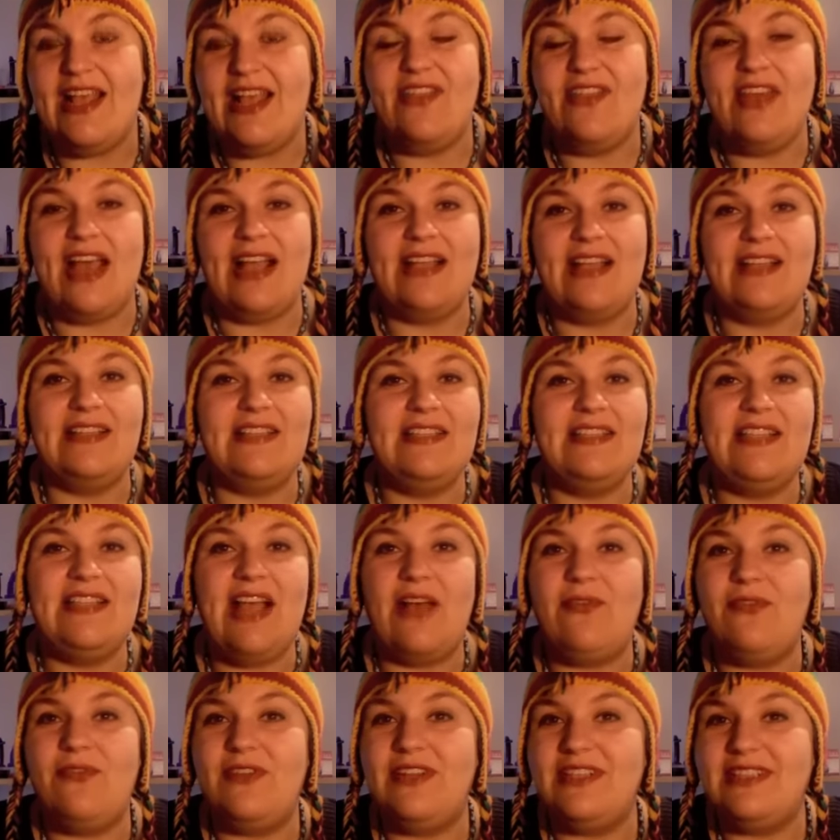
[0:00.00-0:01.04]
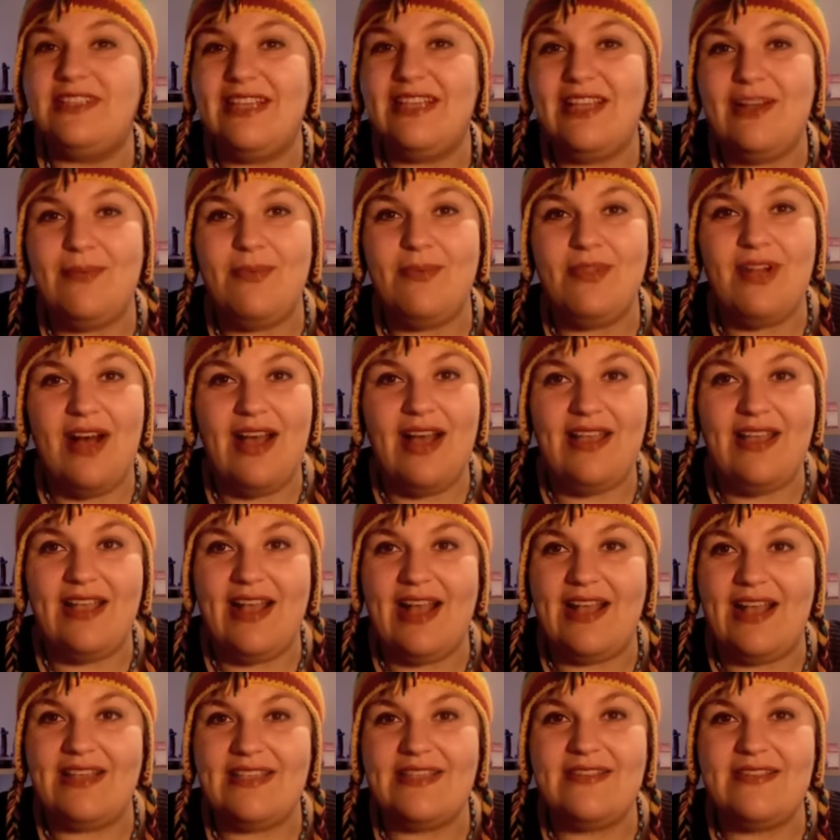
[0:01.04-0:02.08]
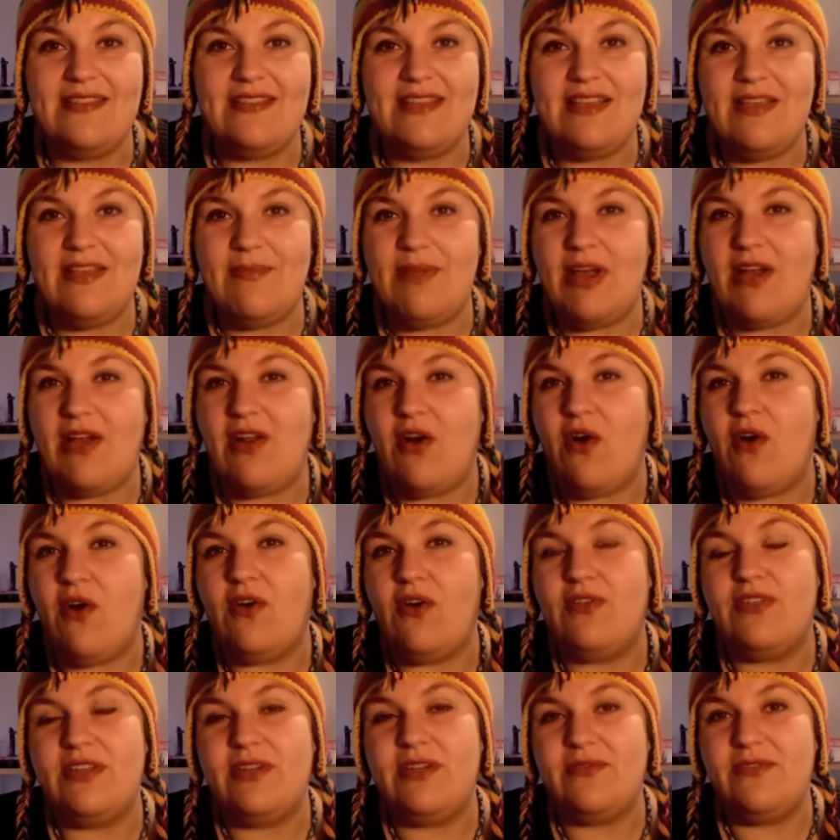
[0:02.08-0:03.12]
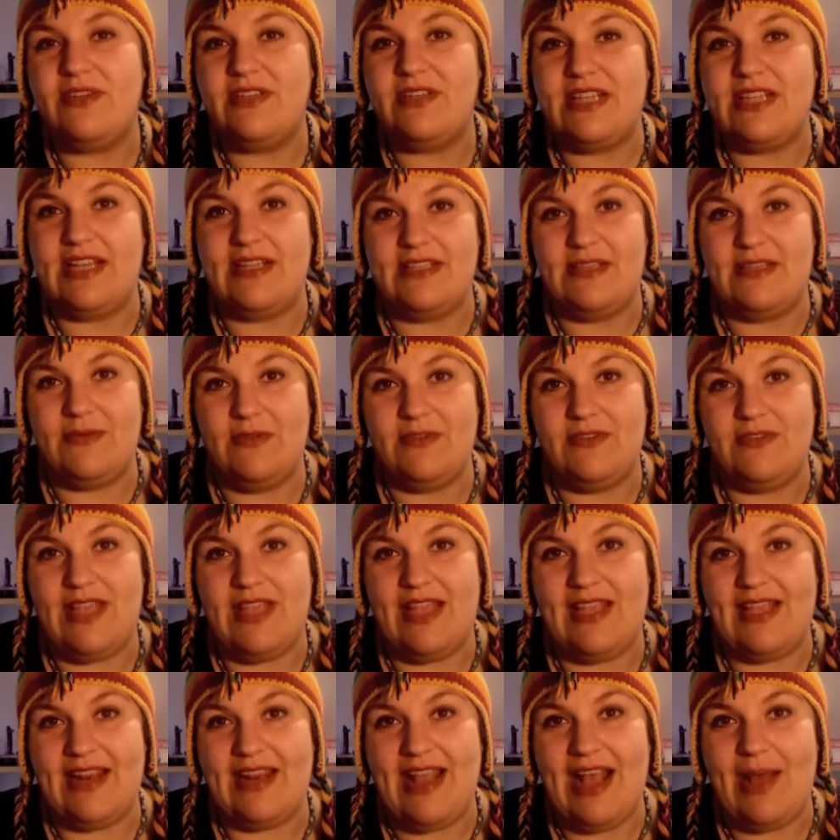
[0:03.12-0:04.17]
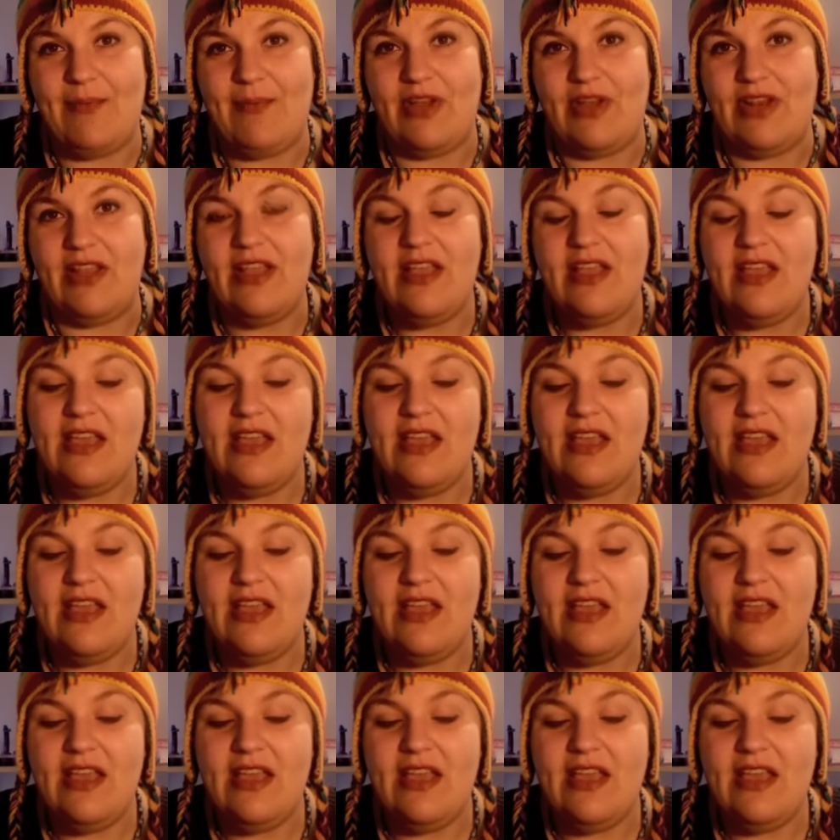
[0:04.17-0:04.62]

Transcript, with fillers: That can definitely apply, guys. And think about all the different dance moves that can happen.